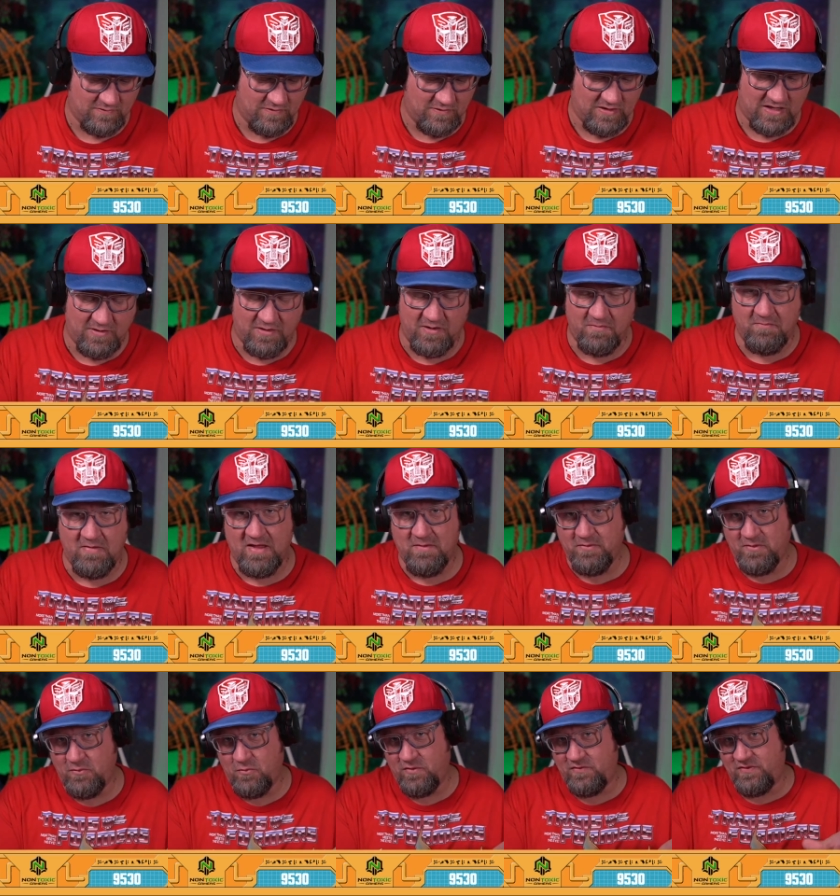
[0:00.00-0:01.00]
I mean,
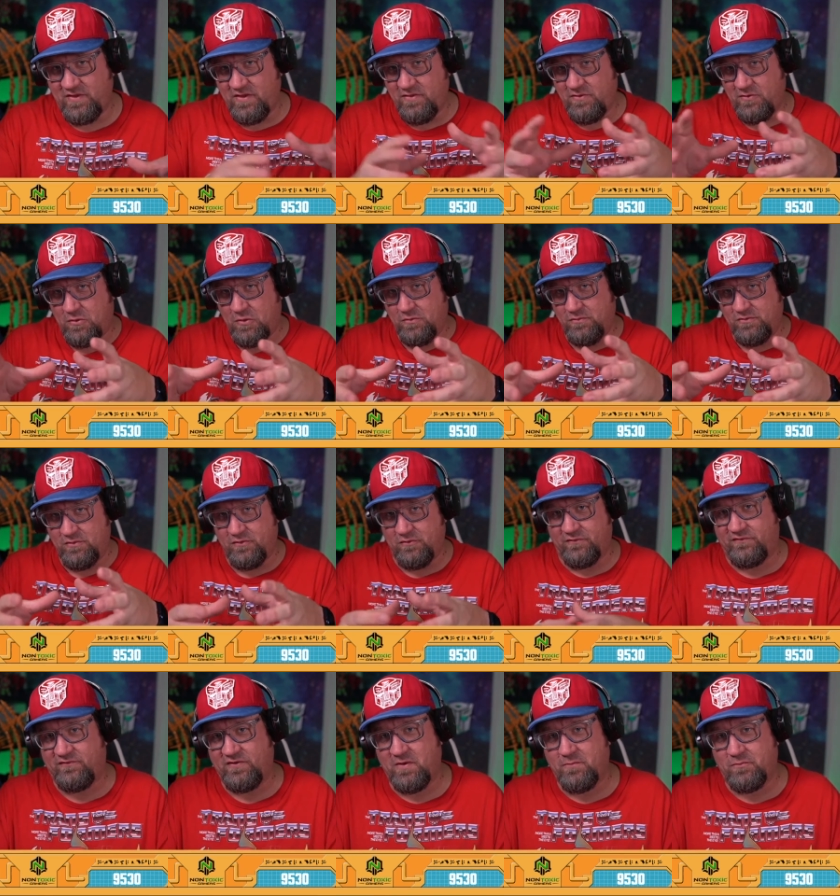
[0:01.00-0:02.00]
maybe within their own little
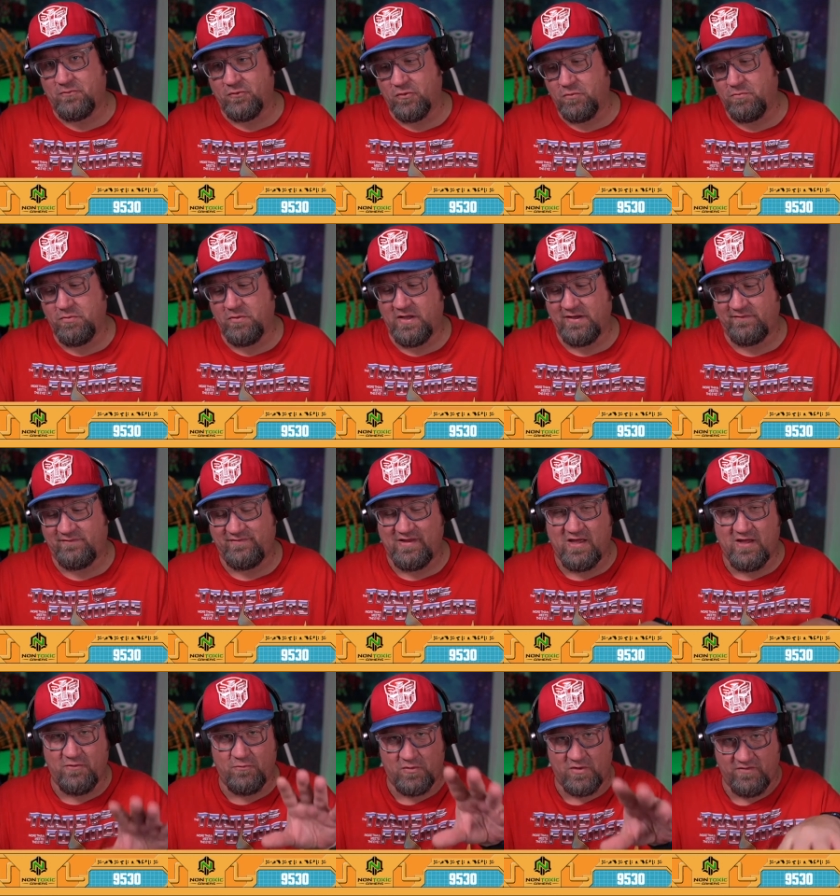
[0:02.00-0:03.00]
subgroup, like
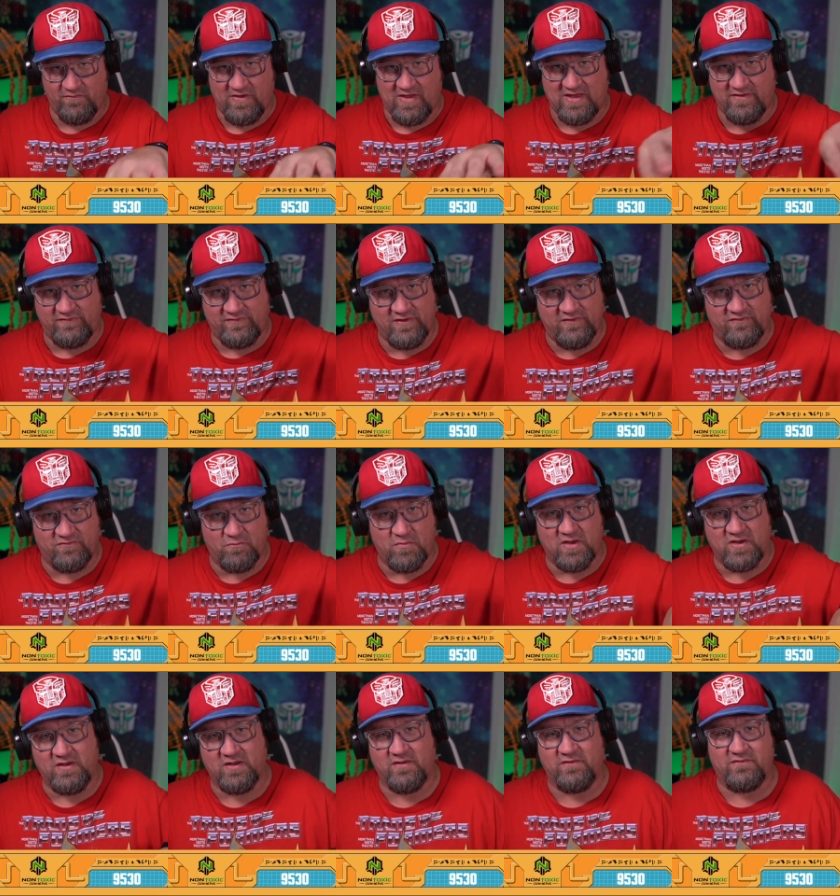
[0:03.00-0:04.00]
Soundwave has his
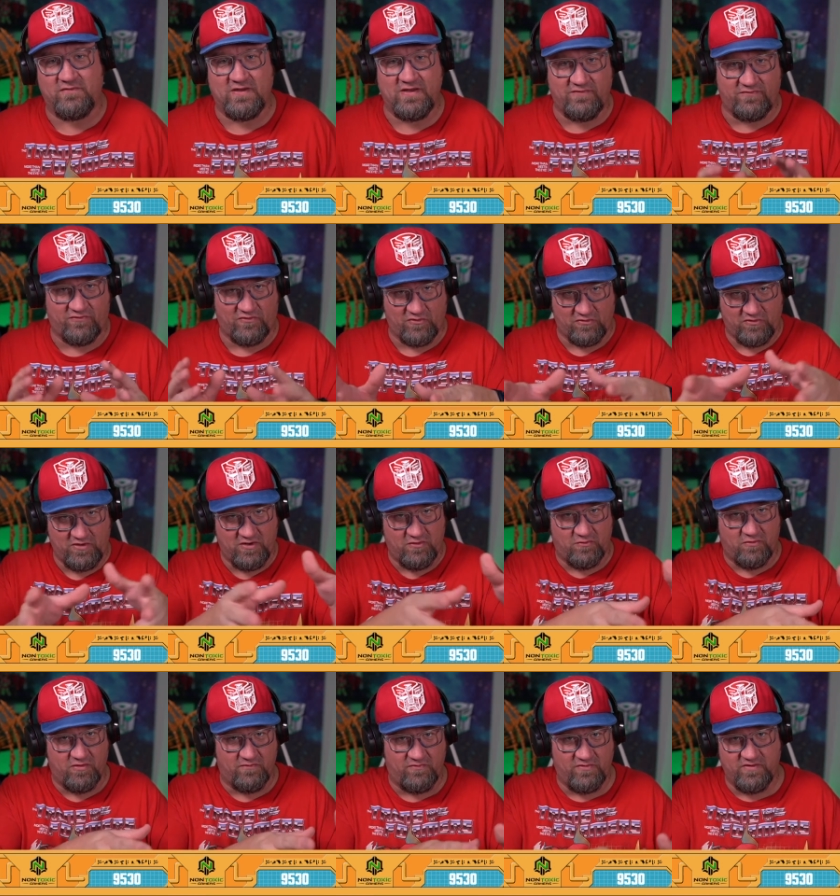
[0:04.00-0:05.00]
minions. He's the
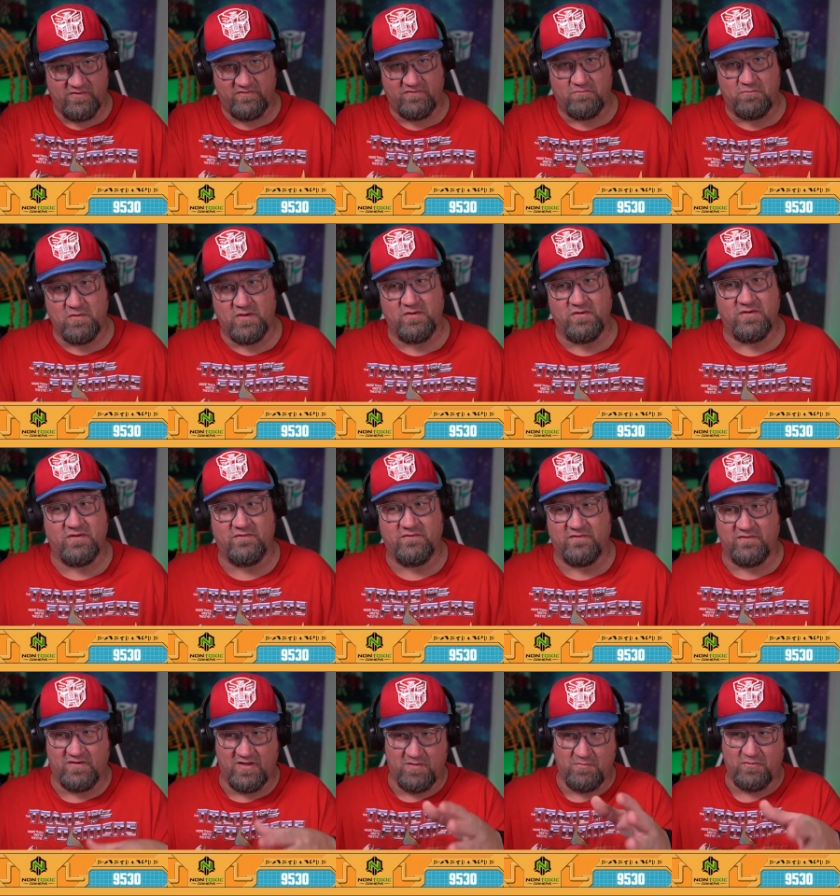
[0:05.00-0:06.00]
leader of his minions. A
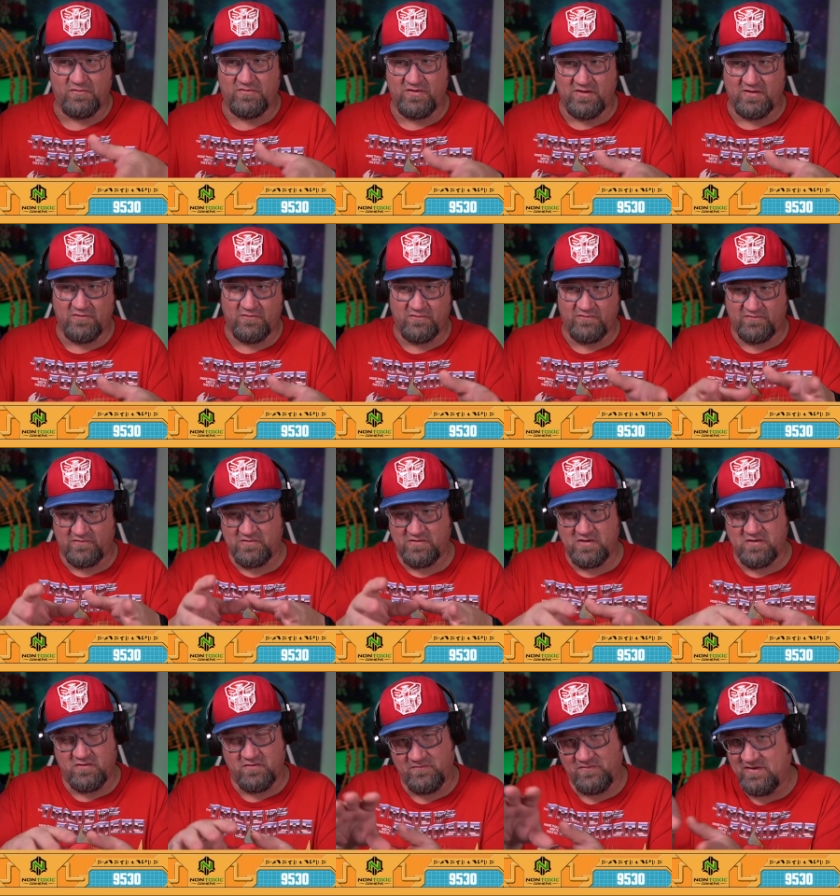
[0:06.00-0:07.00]
Double Dealer is the
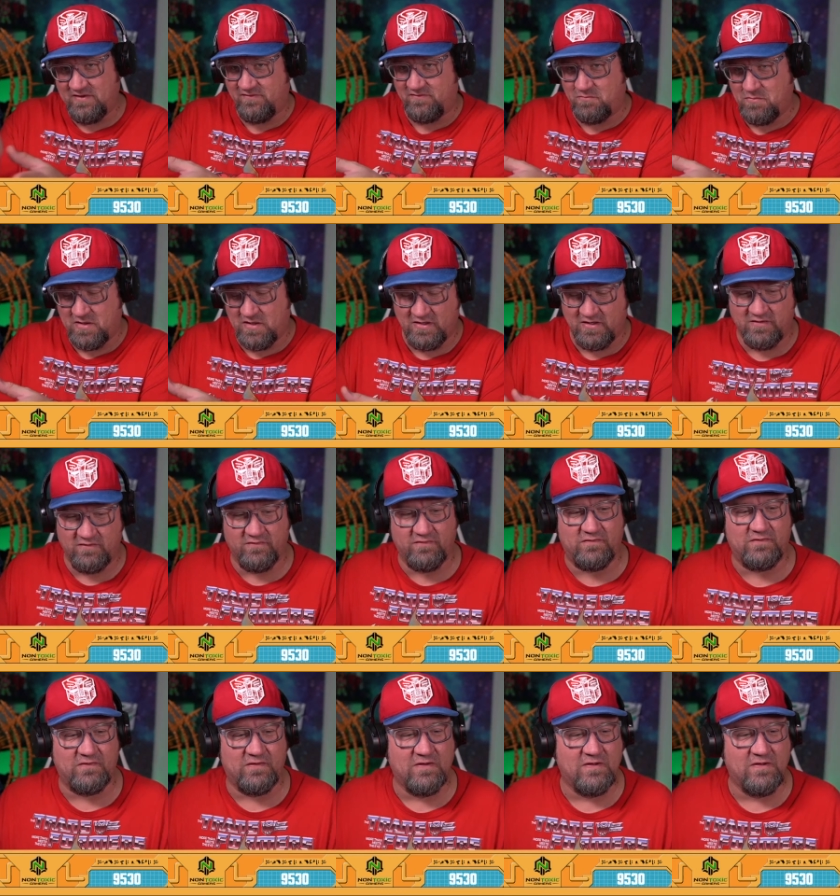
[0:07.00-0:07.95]
leader of his minions.